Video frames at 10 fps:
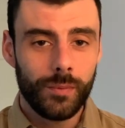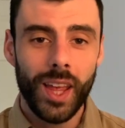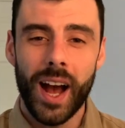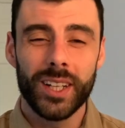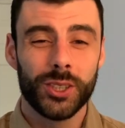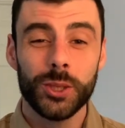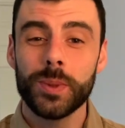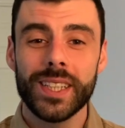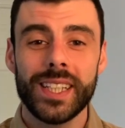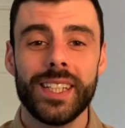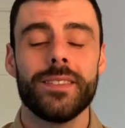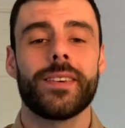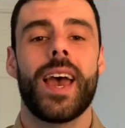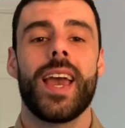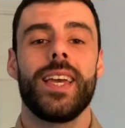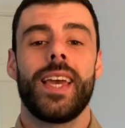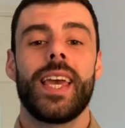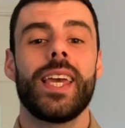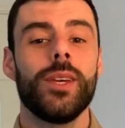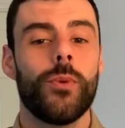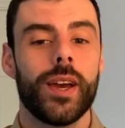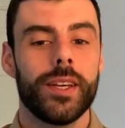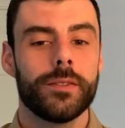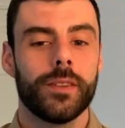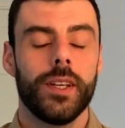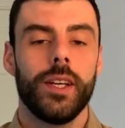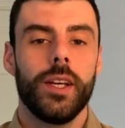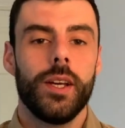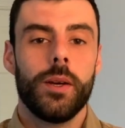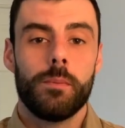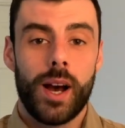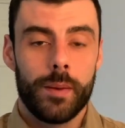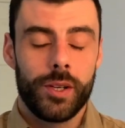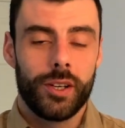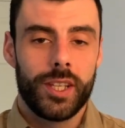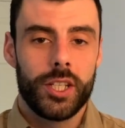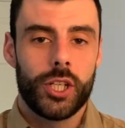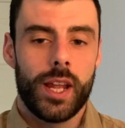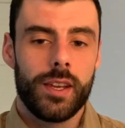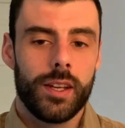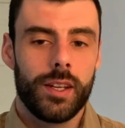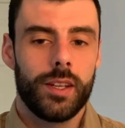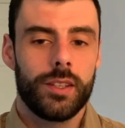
I do believe a heat wave might be on the agenda.